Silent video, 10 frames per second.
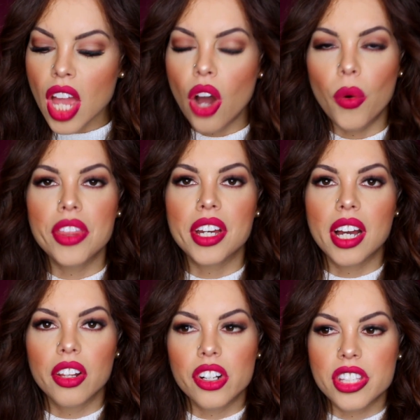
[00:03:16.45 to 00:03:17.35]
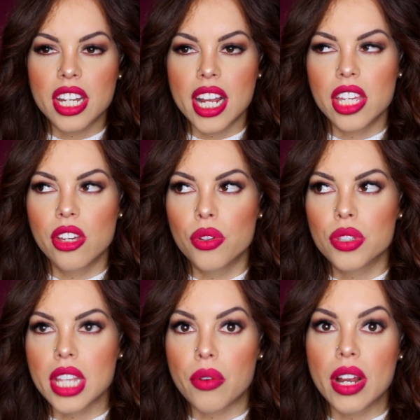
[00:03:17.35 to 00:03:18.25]
Oh, and the colors that I
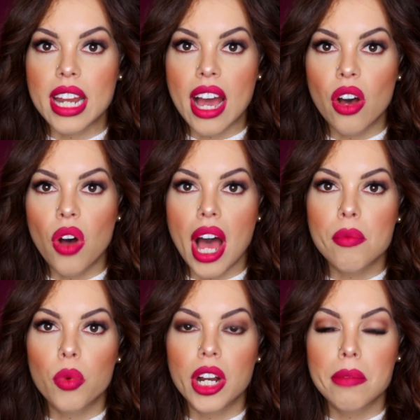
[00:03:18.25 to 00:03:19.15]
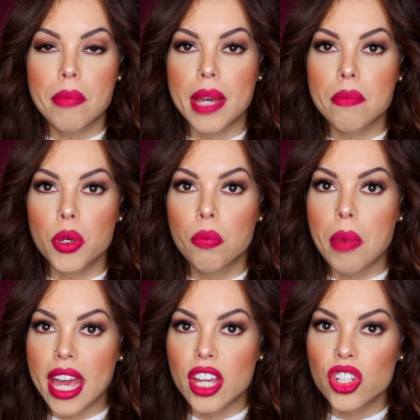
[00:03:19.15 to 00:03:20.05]
use, like right now, I'm wearing Bamboo
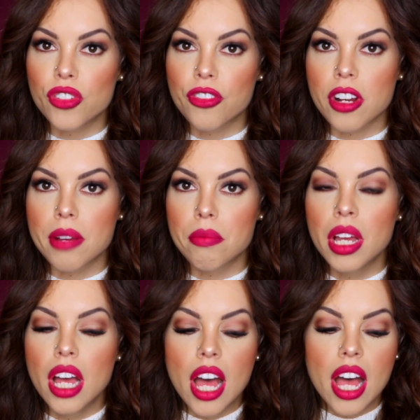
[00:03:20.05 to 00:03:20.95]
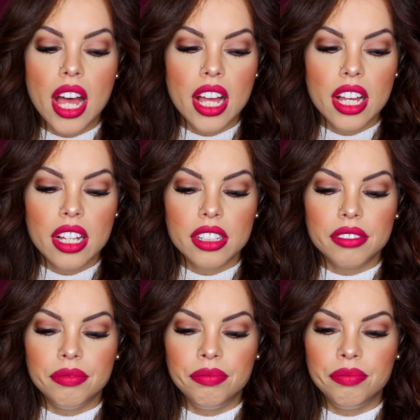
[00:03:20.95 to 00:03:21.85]
Beige from
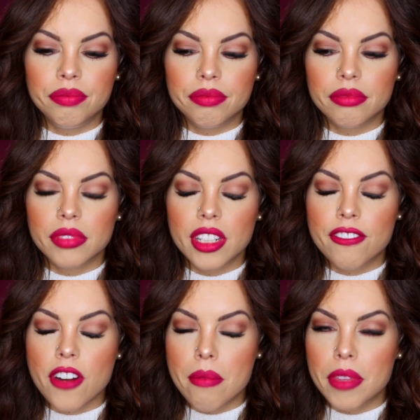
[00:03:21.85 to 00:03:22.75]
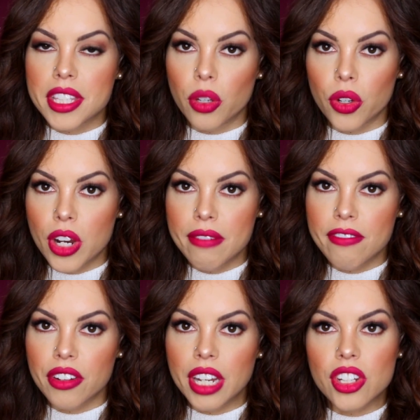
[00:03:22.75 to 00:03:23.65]
the Silk
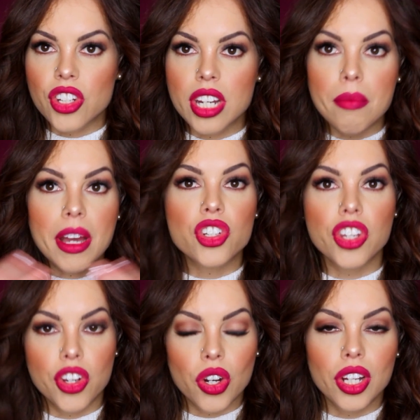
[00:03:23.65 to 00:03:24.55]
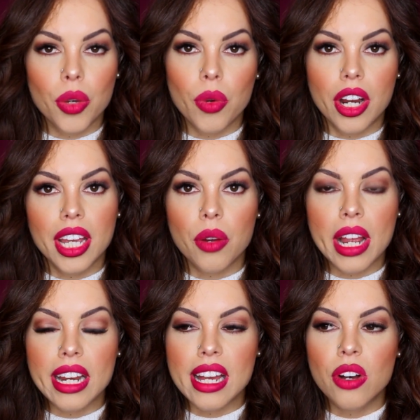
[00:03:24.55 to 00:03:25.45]
Cream foundation. I'm actually currently wearing it
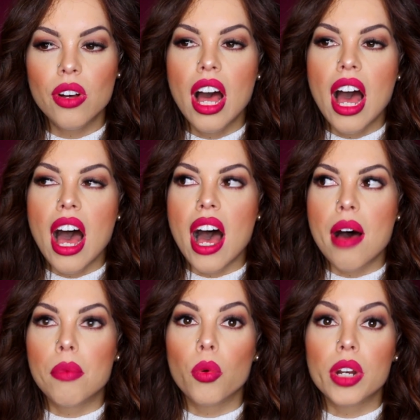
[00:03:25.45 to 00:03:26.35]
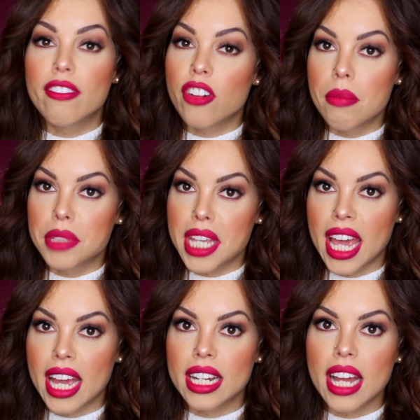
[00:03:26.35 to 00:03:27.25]
right now. But whenever I'm
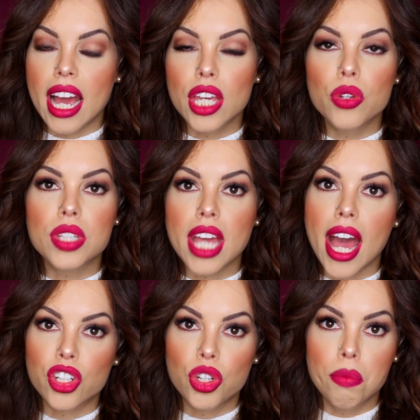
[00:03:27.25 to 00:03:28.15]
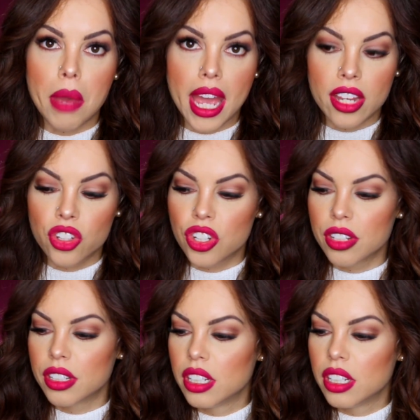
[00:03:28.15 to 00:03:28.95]
tan, I use Cashew Beige.